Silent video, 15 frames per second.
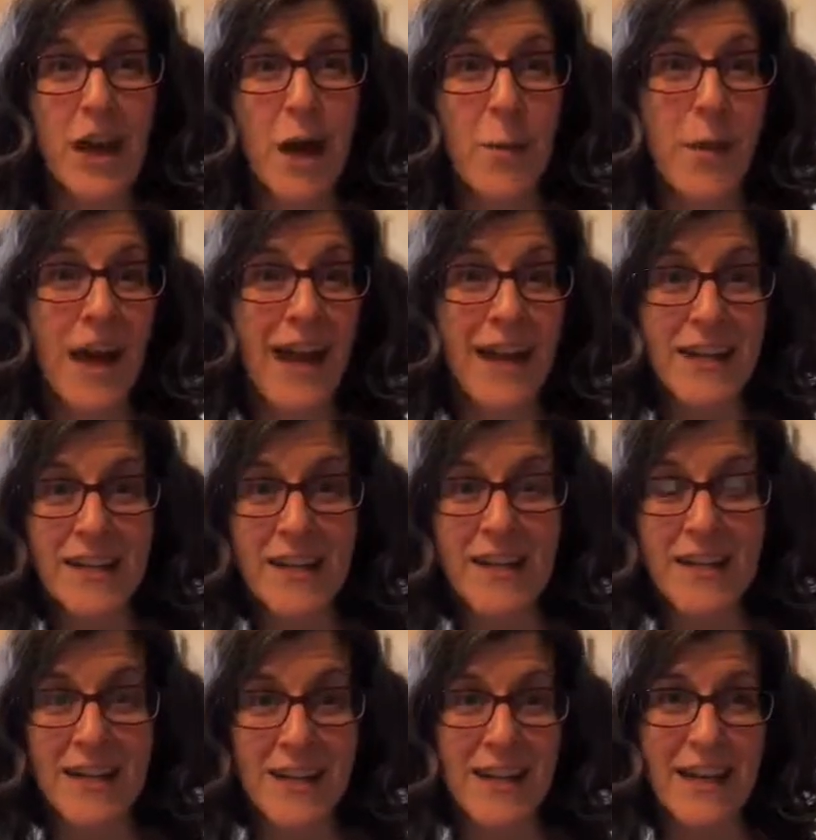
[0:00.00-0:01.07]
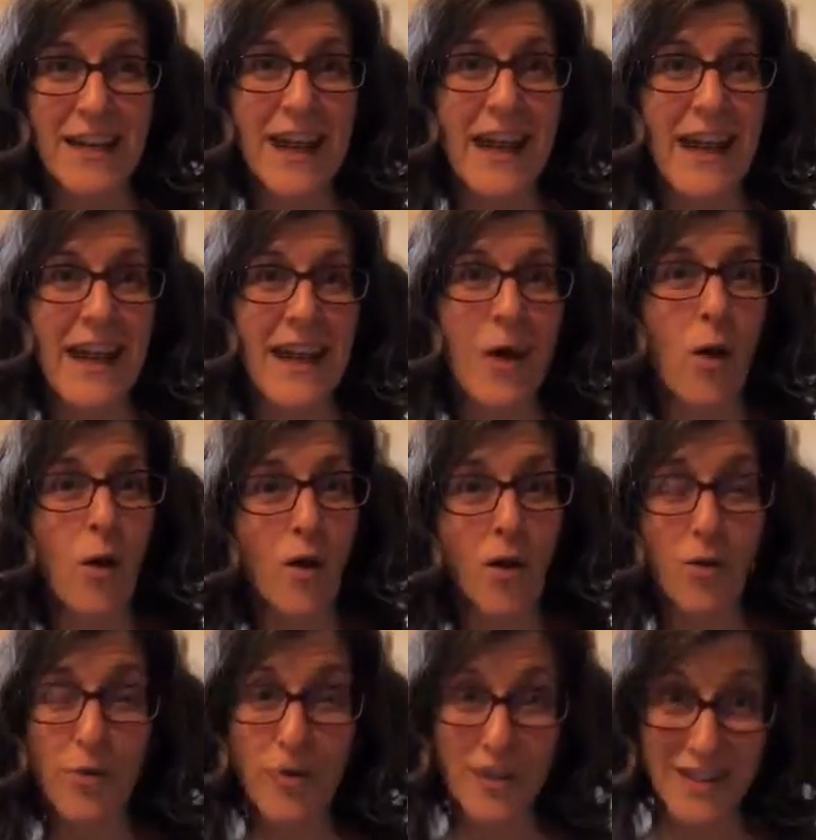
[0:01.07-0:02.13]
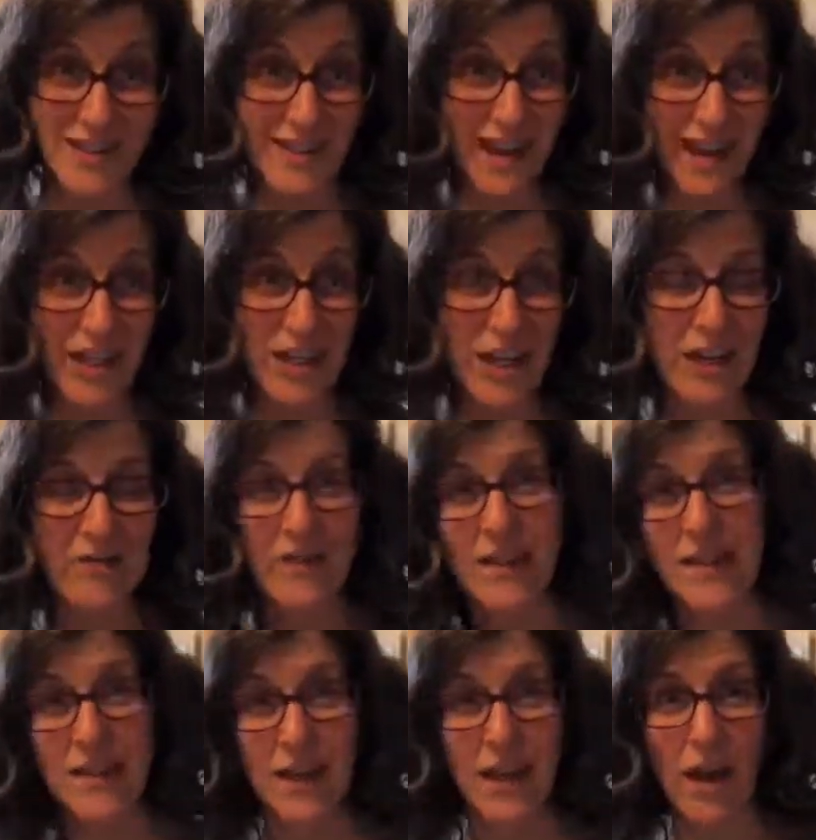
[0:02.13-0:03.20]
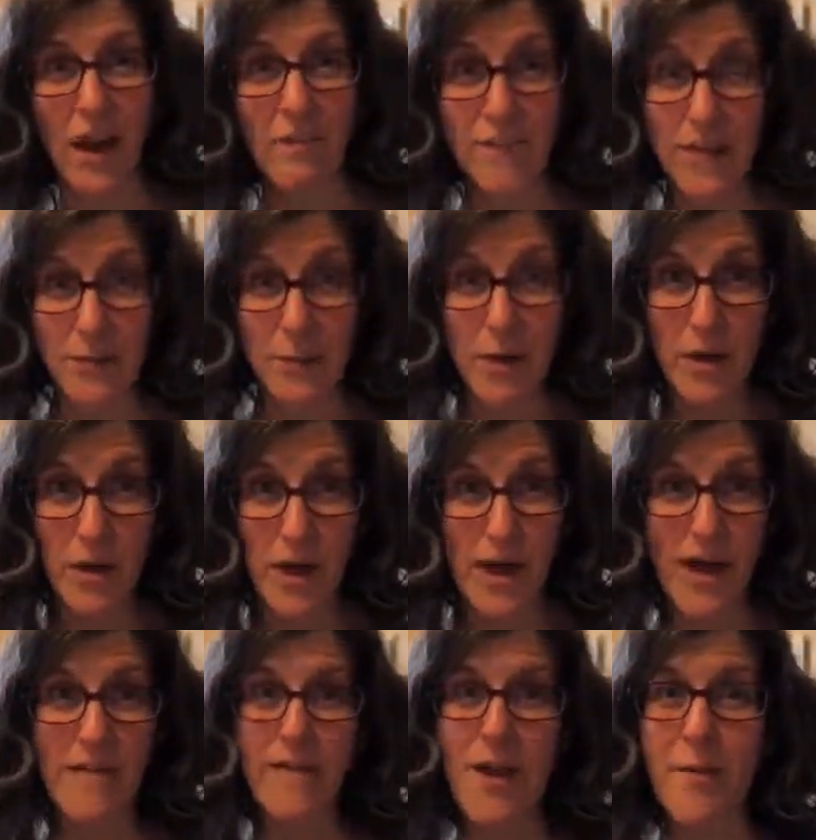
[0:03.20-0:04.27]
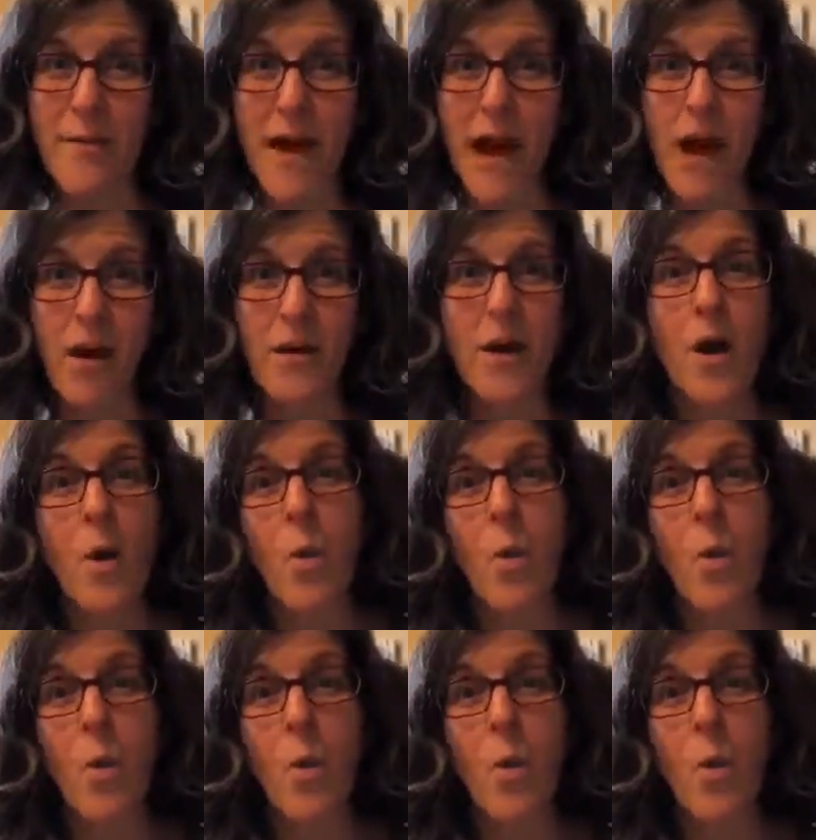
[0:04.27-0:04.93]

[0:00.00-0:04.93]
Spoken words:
I actually did a whole presentation recently on Facebook Live about